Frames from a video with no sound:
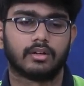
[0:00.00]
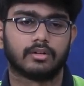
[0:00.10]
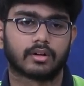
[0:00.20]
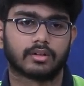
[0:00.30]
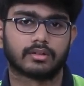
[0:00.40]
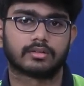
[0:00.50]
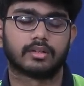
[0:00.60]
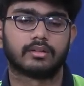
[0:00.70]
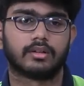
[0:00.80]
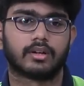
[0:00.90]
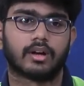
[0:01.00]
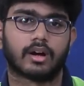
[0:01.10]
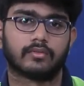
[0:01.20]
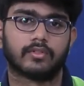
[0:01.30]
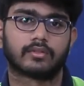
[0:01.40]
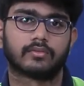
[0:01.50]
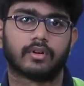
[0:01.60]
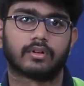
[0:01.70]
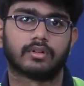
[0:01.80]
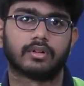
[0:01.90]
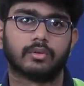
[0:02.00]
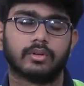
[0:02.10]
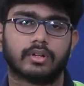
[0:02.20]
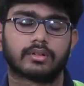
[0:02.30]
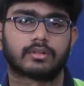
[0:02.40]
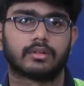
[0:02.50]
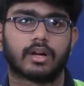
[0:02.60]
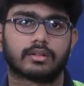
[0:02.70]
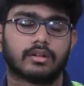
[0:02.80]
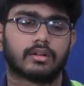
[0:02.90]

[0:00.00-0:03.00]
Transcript: your consistency and hard work for the 2 years. That's